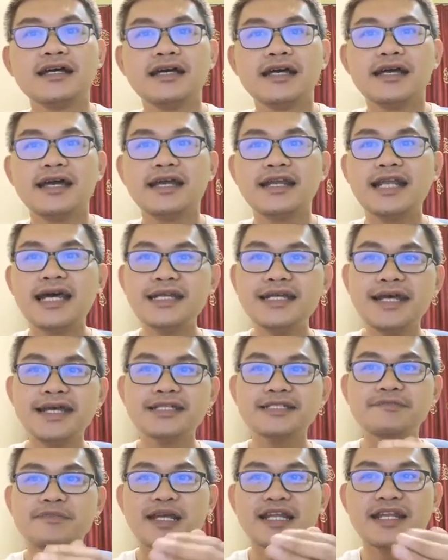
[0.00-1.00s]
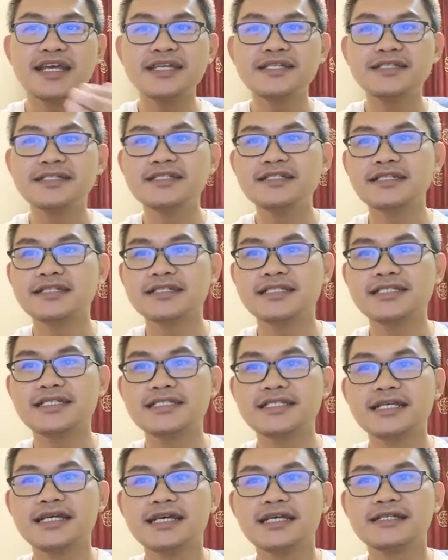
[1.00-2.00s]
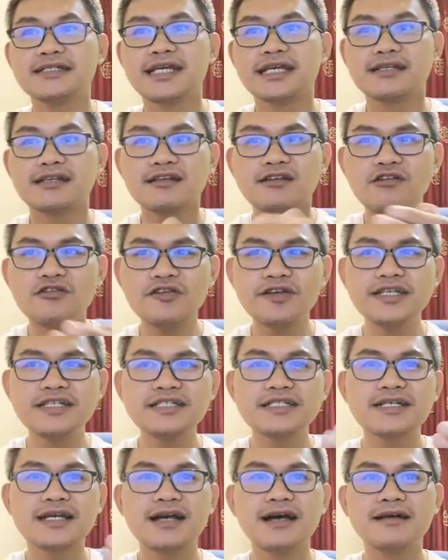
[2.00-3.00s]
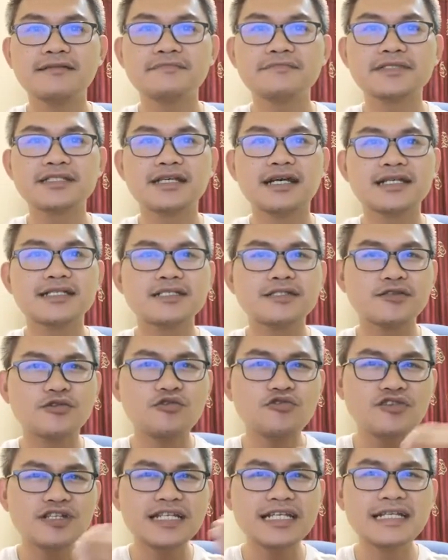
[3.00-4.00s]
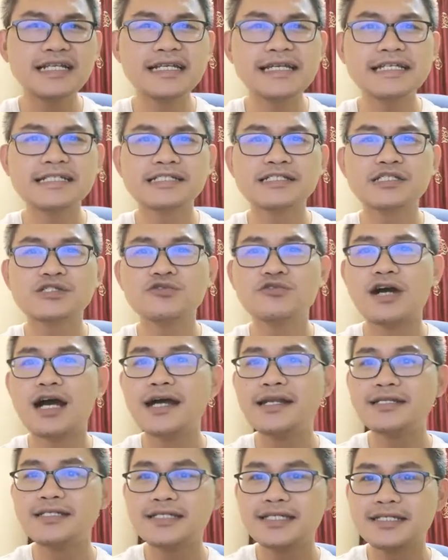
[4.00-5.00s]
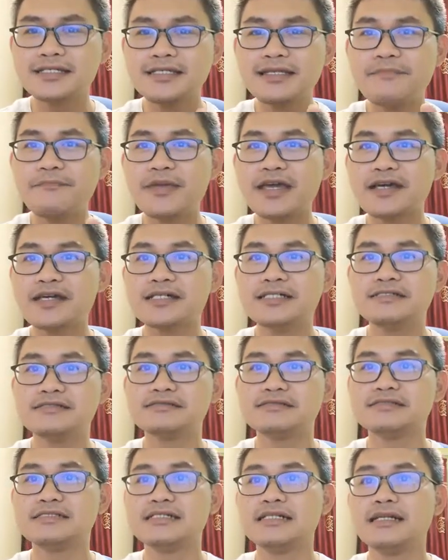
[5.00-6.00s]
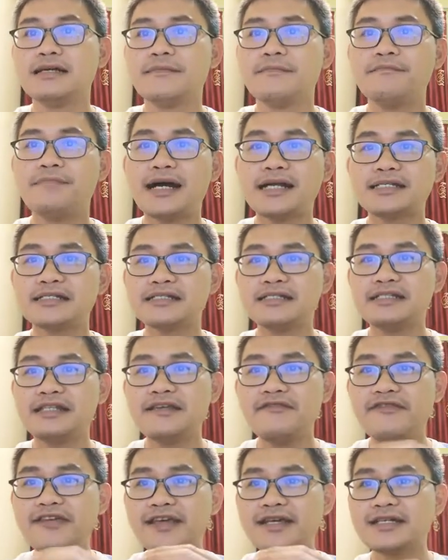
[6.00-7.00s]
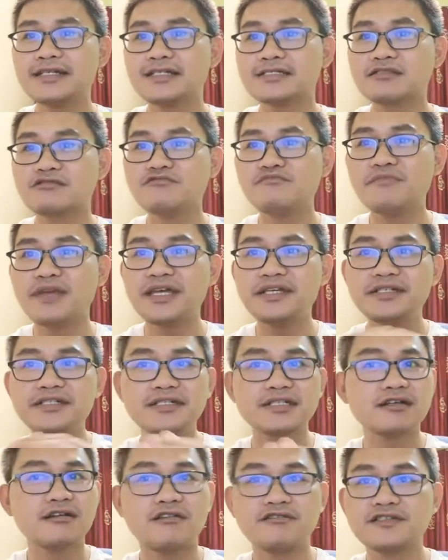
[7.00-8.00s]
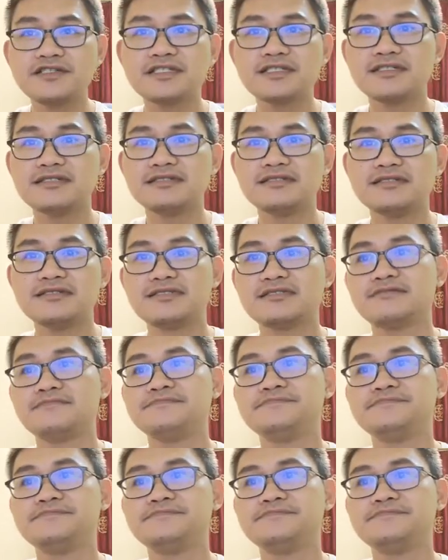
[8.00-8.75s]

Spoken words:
Another explanation is that low incomes are strongly linked to other significant but difficult to measure concerns.